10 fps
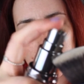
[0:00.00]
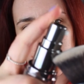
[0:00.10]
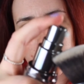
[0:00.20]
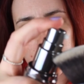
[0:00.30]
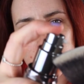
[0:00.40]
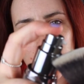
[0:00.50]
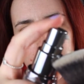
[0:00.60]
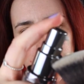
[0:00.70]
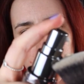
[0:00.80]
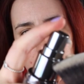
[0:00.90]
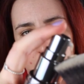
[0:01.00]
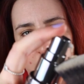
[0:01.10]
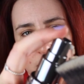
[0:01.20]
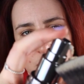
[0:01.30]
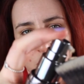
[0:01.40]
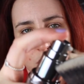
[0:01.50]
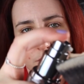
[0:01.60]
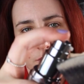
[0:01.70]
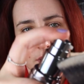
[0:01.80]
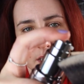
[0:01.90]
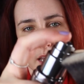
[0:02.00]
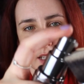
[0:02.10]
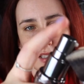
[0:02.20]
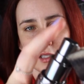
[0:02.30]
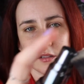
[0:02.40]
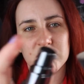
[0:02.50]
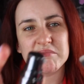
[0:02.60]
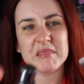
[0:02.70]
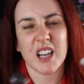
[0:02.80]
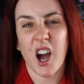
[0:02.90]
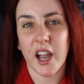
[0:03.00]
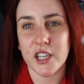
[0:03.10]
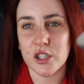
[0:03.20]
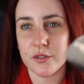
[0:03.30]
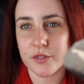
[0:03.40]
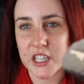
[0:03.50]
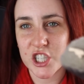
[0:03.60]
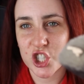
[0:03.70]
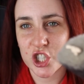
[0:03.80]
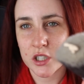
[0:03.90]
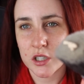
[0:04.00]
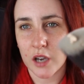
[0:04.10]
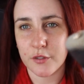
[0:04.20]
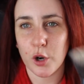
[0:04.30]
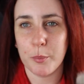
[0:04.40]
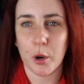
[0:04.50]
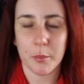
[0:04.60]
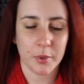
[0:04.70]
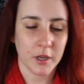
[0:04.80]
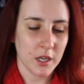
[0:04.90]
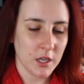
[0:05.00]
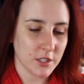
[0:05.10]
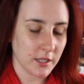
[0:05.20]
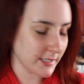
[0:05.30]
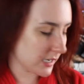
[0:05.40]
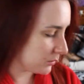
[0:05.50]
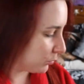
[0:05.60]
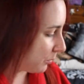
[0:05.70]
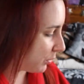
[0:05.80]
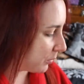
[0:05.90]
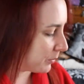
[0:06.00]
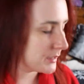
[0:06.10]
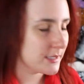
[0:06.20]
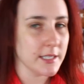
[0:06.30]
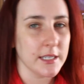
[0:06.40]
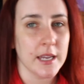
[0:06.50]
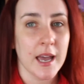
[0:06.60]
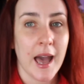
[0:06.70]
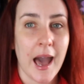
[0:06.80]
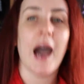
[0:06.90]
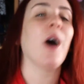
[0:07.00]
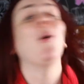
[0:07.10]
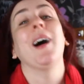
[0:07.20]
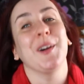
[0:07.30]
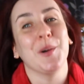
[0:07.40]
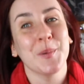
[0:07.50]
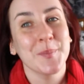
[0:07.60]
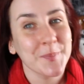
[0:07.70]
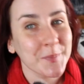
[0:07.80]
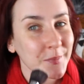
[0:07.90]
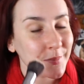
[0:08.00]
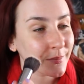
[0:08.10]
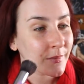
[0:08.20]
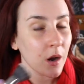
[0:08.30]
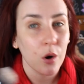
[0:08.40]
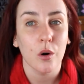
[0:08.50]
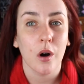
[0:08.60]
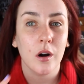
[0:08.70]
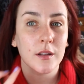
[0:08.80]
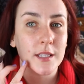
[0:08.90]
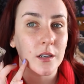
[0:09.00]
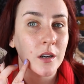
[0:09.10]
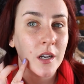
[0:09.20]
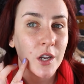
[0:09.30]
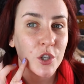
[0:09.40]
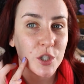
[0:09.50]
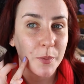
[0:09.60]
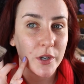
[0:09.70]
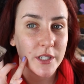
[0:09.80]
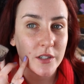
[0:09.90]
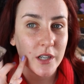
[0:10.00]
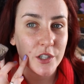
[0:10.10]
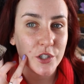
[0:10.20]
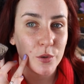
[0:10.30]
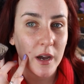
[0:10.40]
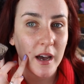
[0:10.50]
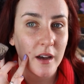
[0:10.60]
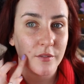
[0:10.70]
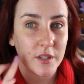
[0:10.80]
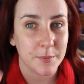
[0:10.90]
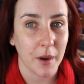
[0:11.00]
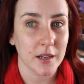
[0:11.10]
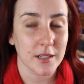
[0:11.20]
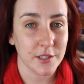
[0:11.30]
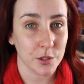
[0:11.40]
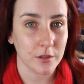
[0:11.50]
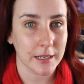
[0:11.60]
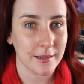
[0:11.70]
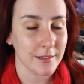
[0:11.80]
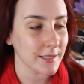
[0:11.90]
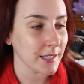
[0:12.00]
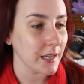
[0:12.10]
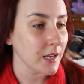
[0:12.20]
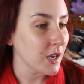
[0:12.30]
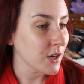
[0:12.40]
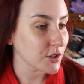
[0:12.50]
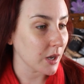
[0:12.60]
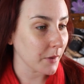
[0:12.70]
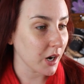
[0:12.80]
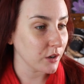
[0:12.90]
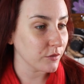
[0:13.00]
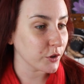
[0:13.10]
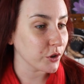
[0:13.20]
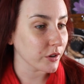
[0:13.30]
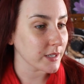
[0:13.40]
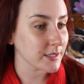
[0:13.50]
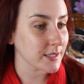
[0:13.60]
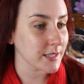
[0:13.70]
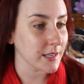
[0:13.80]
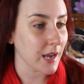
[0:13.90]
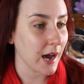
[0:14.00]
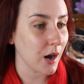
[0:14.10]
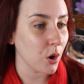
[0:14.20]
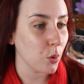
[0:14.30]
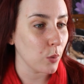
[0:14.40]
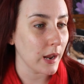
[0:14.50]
Okay, it's coming. Okay, so I'd say that's kind of ish a full pump. So I'll start at 1 pump and see how I go. Oh, also, just to point out, I do have a spot, as you can clearly see, so I'm kind of curious to see how